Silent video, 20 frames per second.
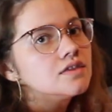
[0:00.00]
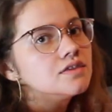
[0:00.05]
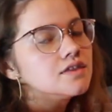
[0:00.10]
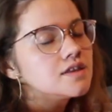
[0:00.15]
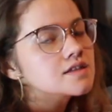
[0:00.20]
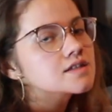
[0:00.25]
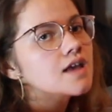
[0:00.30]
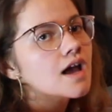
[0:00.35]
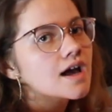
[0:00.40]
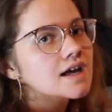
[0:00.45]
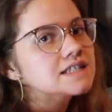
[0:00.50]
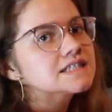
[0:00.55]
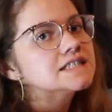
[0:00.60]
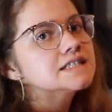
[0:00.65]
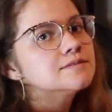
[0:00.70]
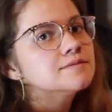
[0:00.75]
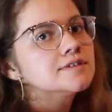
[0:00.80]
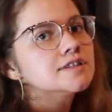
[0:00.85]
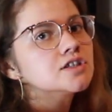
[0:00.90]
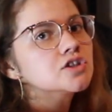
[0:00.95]
This has
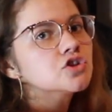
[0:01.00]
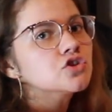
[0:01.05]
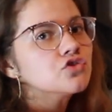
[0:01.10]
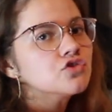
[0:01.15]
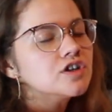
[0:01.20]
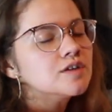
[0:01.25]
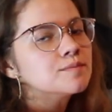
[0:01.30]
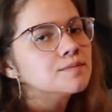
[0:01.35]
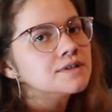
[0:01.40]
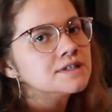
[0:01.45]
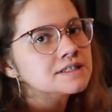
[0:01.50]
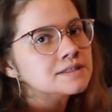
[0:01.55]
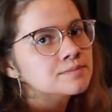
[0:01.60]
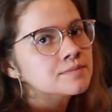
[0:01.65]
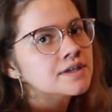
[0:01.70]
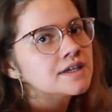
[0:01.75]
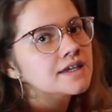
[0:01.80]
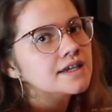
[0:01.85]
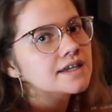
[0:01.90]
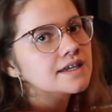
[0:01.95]
to be the creepiest
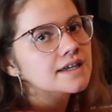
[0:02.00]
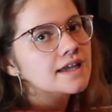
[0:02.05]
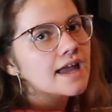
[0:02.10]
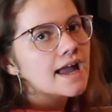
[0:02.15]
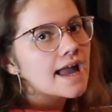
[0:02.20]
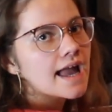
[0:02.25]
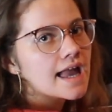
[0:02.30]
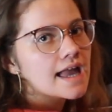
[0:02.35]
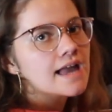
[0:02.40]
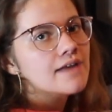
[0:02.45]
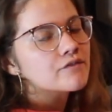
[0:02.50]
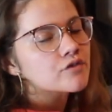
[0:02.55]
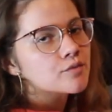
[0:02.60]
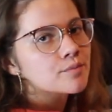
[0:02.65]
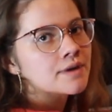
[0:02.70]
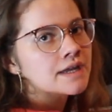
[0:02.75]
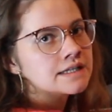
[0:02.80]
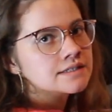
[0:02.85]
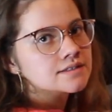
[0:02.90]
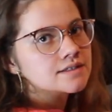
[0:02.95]
pig ever
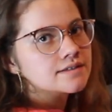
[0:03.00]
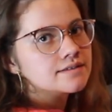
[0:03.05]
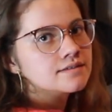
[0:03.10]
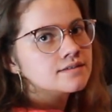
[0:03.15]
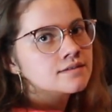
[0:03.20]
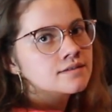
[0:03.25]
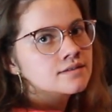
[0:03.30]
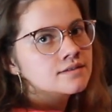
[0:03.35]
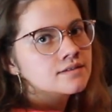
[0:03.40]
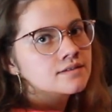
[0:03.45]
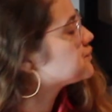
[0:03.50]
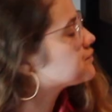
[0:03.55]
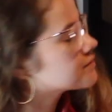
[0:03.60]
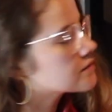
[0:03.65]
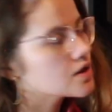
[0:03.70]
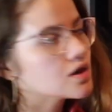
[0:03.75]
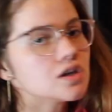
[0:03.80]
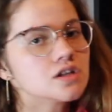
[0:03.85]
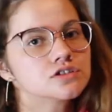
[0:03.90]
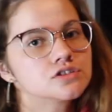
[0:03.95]
painted.
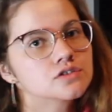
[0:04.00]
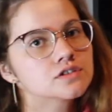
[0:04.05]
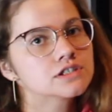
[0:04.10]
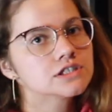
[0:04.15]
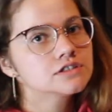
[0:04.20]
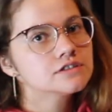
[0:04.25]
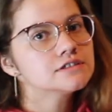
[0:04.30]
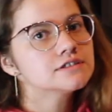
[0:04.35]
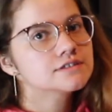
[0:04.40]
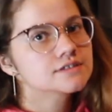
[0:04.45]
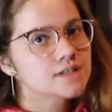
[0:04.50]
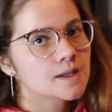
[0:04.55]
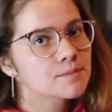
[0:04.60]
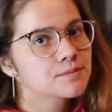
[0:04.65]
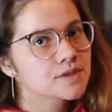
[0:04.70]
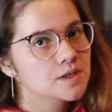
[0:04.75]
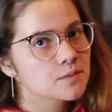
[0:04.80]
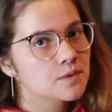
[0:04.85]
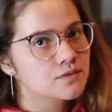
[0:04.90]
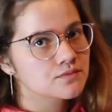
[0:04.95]
So clearly
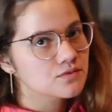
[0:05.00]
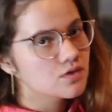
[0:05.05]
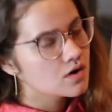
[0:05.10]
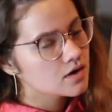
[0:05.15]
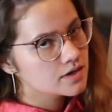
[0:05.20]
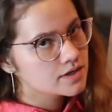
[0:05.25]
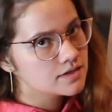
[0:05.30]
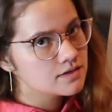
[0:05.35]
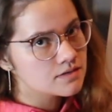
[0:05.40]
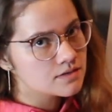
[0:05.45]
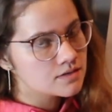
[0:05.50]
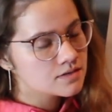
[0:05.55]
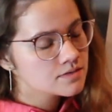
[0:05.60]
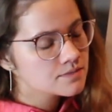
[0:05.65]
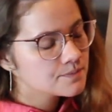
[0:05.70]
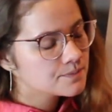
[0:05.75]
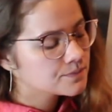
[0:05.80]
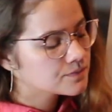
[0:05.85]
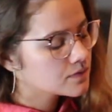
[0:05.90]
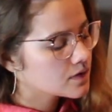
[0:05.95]
something went wrong here.
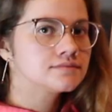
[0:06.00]
I